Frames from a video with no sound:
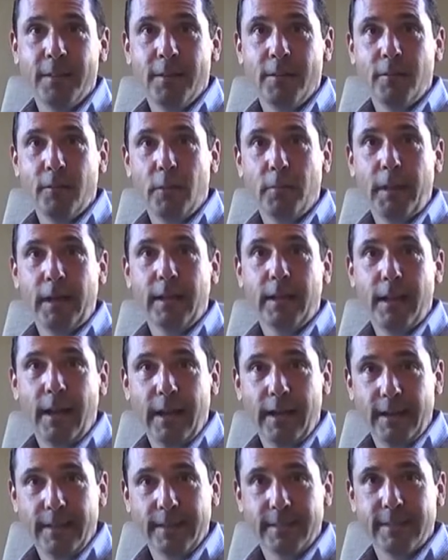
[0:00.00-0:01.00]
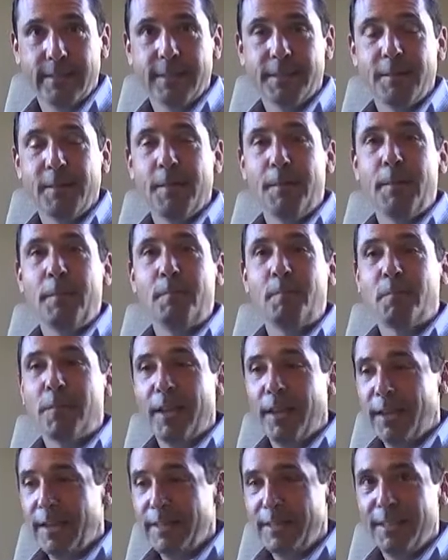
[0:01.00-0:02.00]
for my clients.
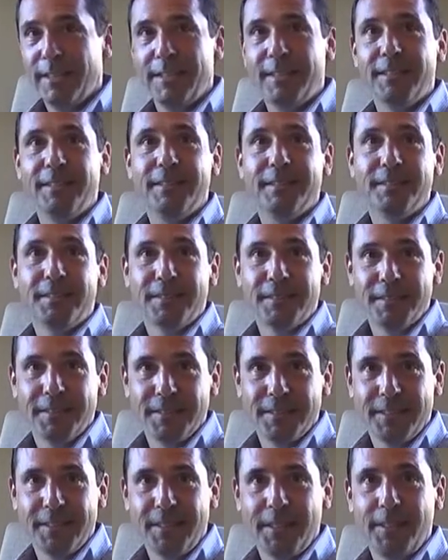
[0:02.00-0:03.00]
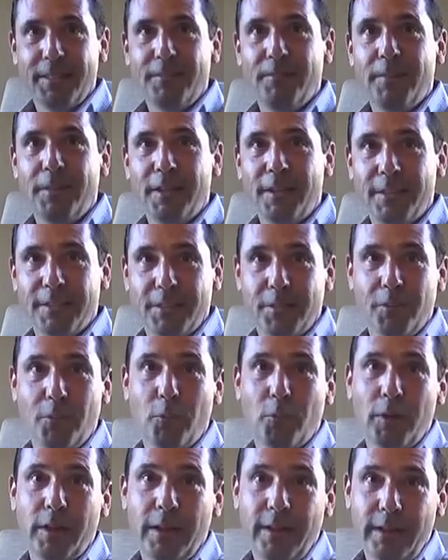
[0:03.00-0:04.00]
And the city of Phoenix
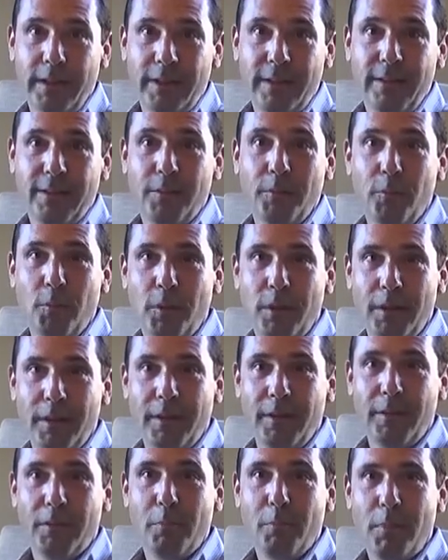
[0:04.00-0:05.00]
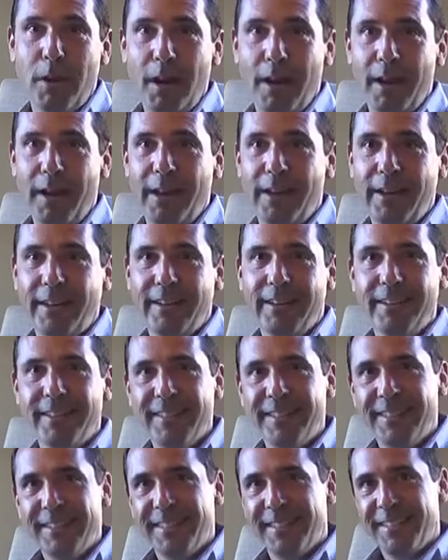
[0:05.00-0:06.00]
agreed with my
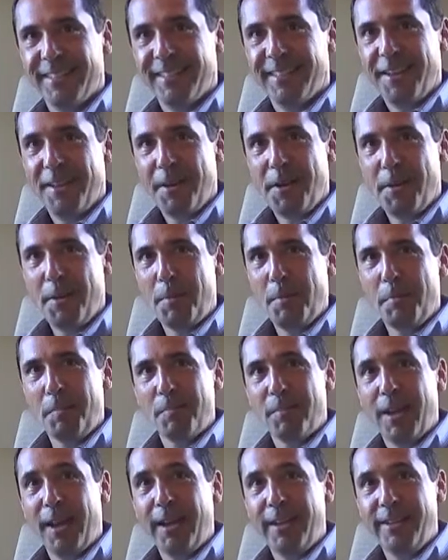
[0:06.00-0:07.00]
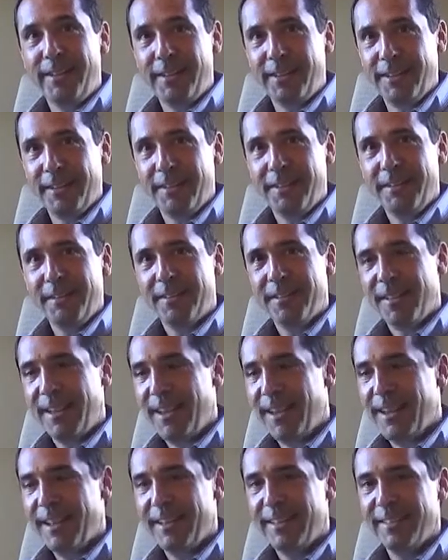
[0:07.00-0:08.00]
idea
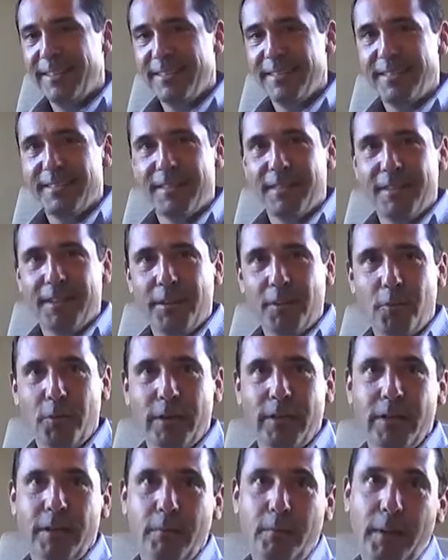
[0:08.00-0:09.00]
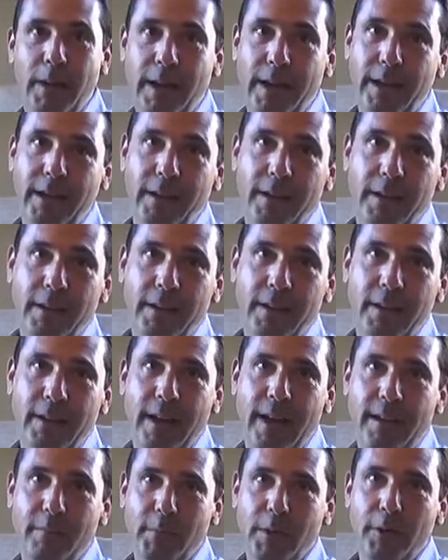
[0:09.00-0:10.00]
and agreed to pay to
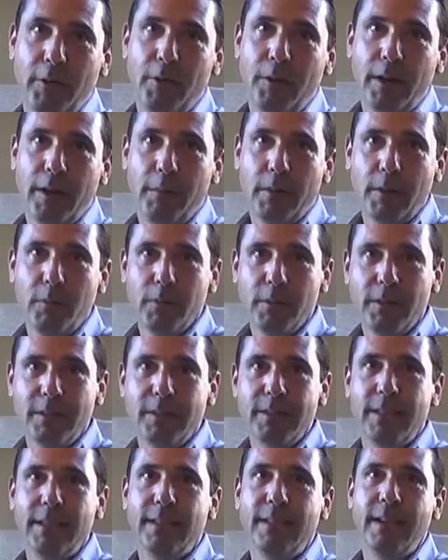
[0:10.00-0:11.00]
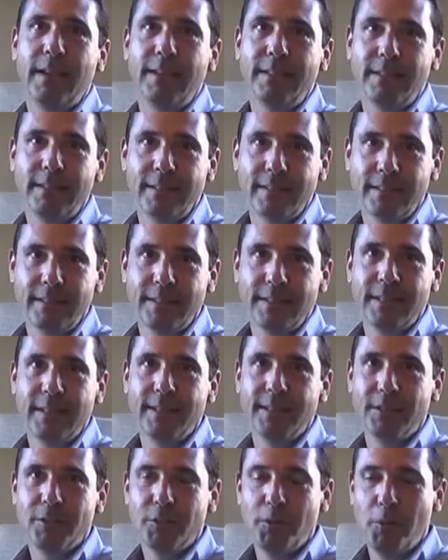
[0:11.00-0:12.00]
have me go get my real estate license.
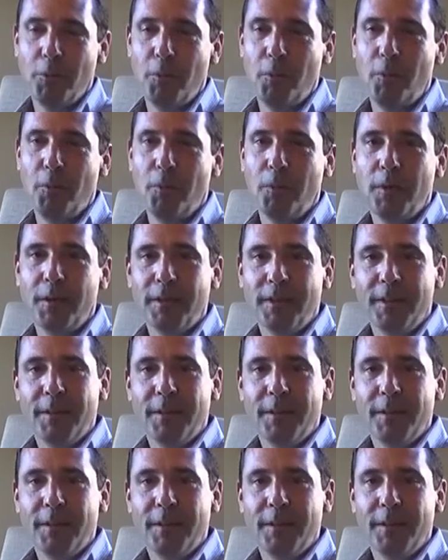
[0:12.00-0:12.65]
And so